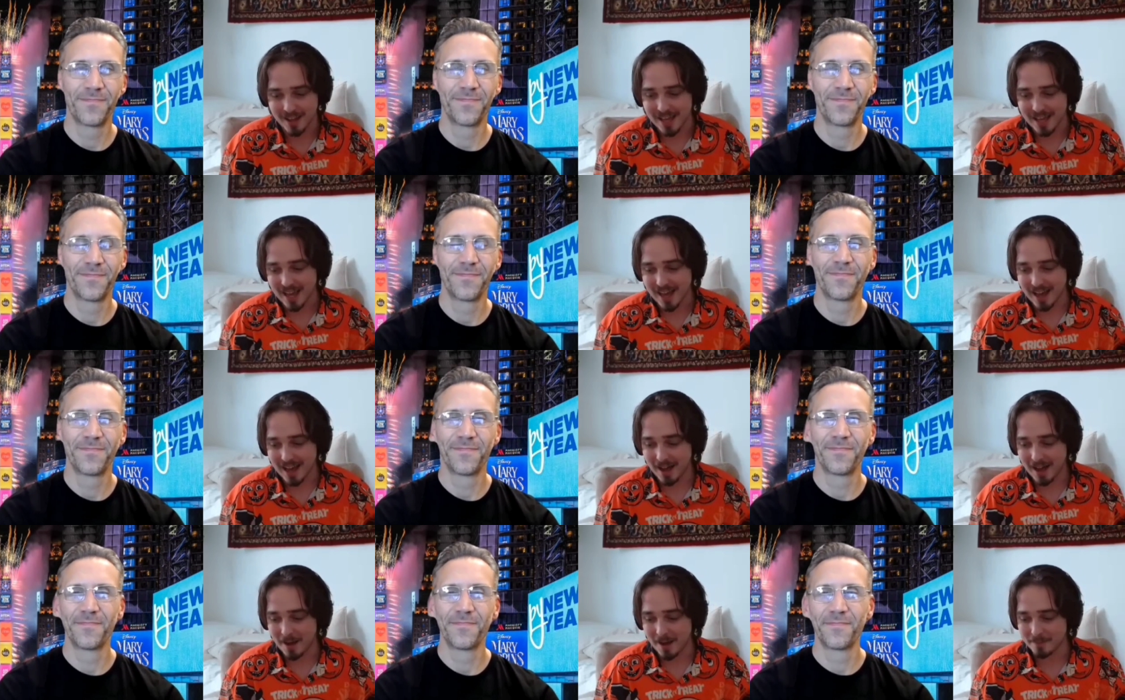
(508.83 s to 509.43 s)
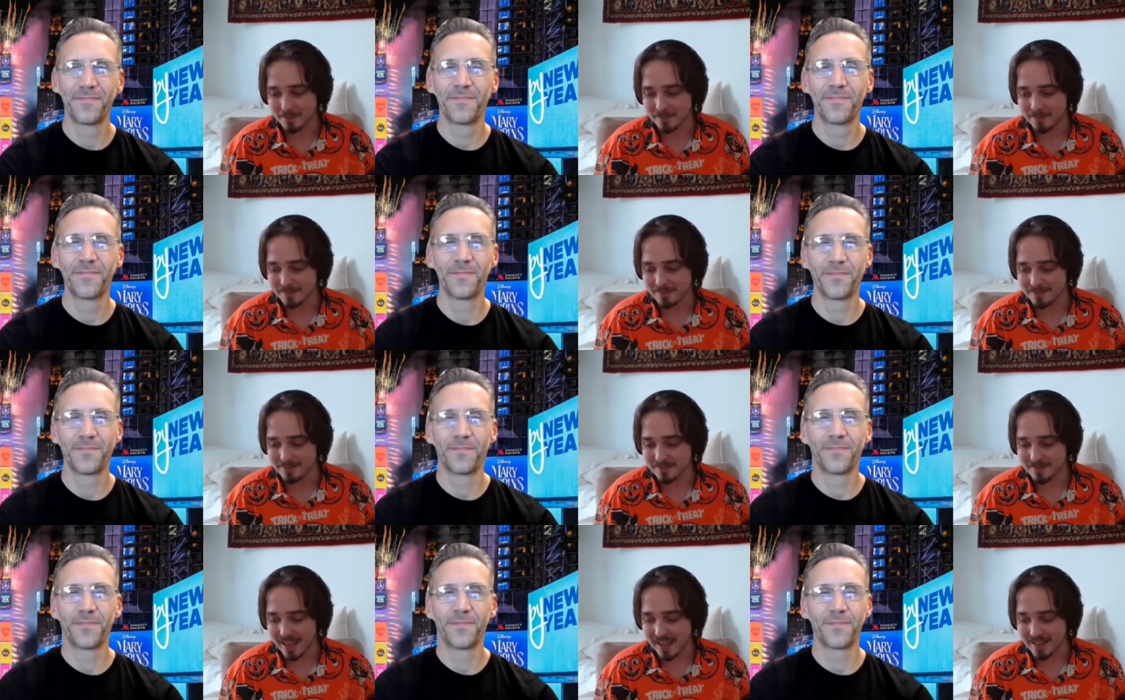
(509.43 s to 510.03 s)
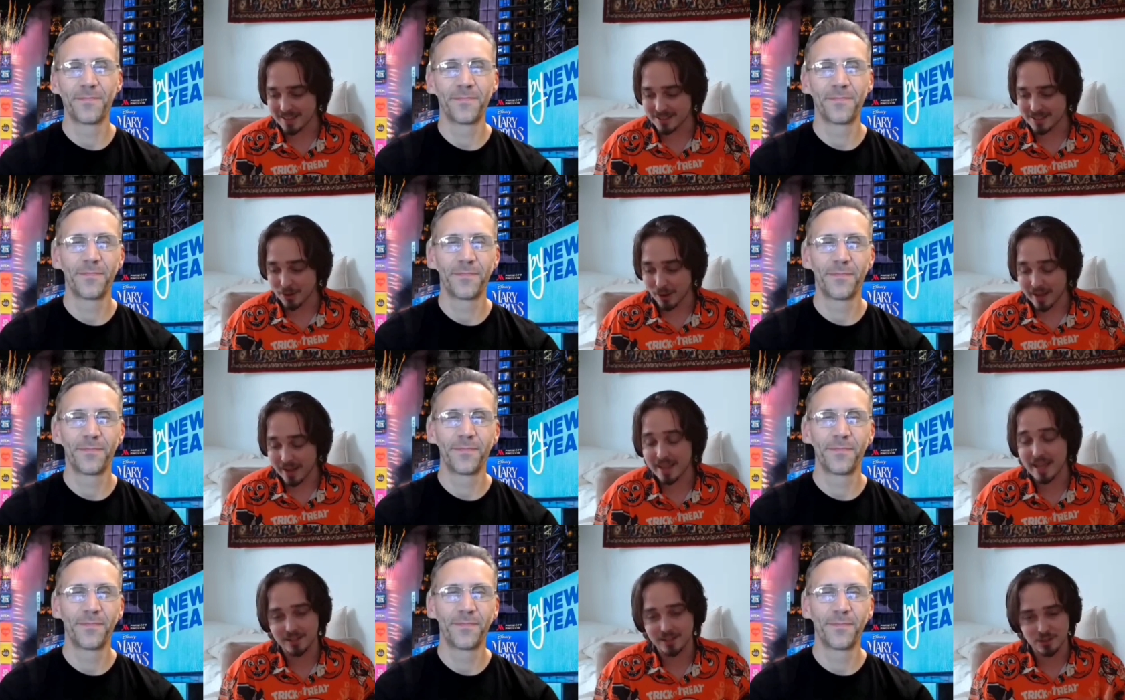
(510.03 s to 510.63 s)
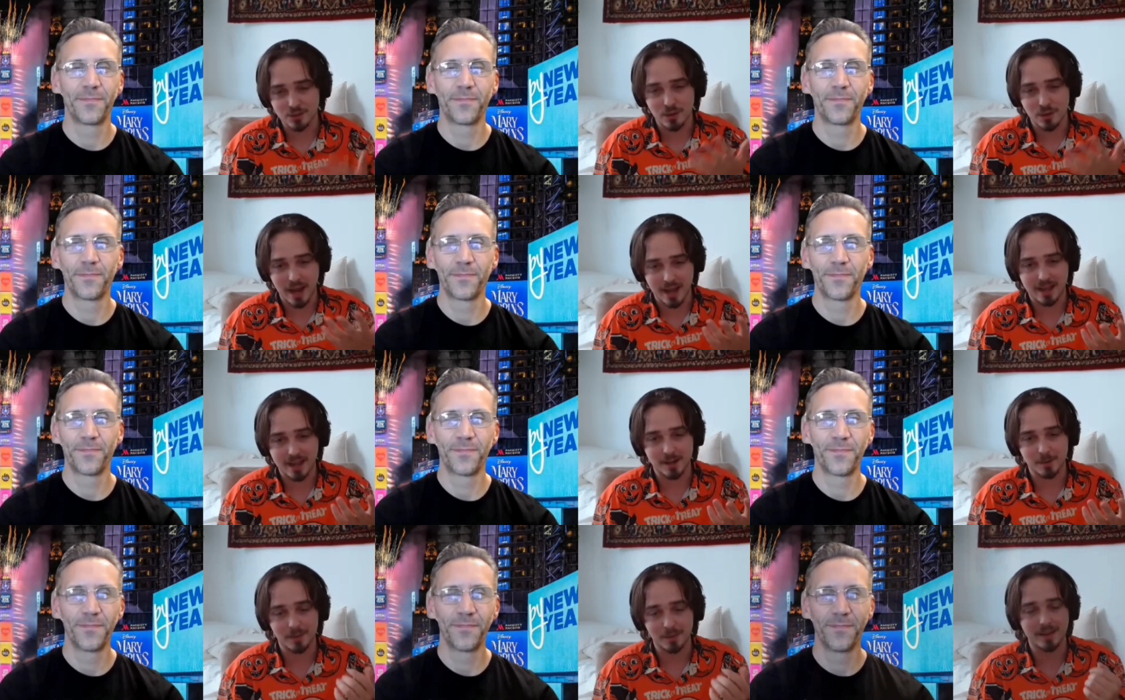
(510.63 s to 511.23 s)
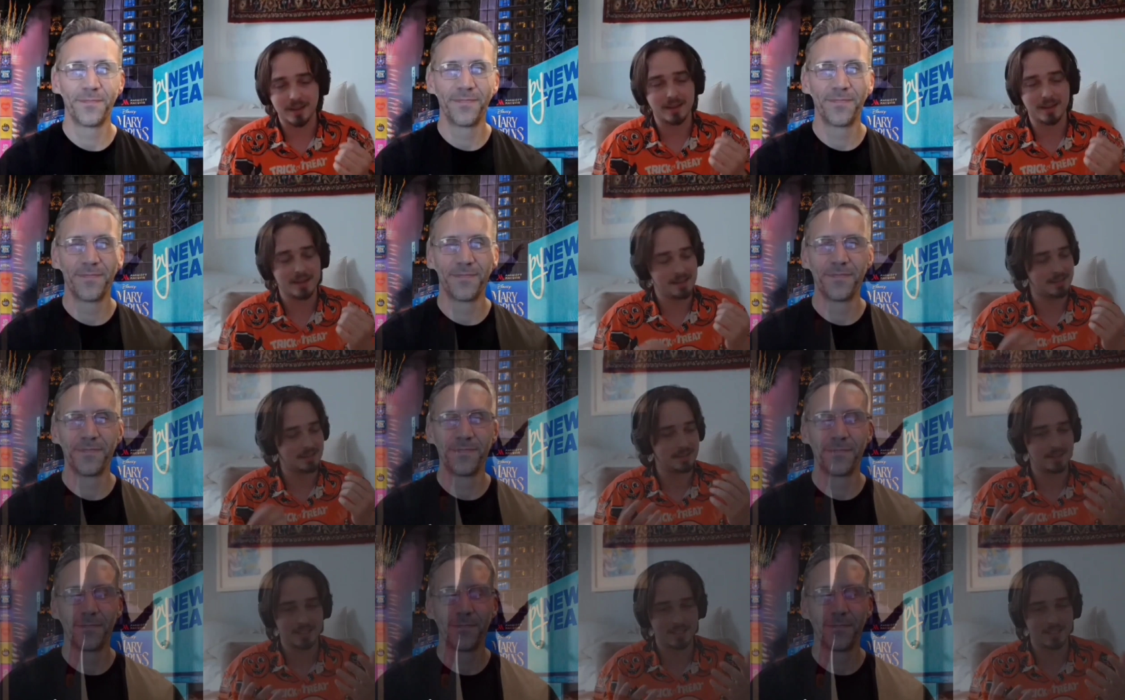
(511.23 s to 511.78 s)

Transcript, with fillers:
Speaker 1: um and so i yes you're right i got to play his, his